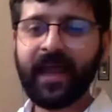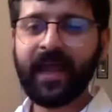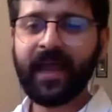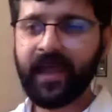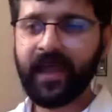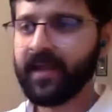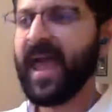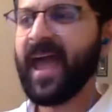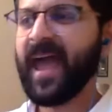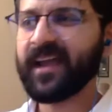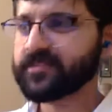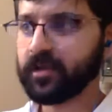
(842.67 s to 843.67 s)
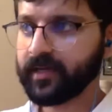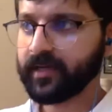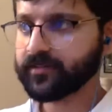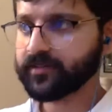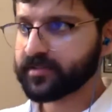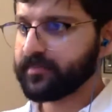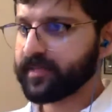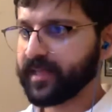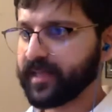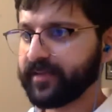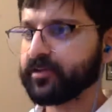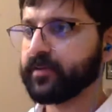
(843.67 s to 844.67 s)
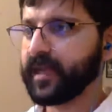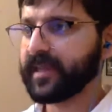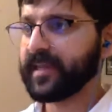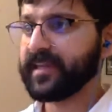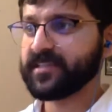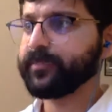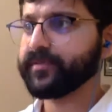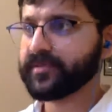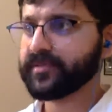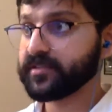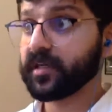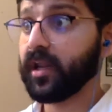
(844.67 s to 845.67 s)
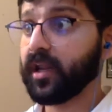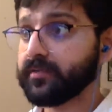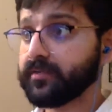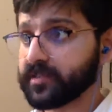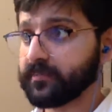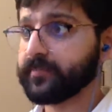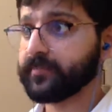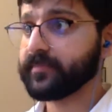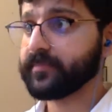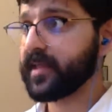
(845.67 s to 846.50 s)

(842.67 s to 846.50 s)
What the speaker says: X on it or something if you're like, it's a button to close something.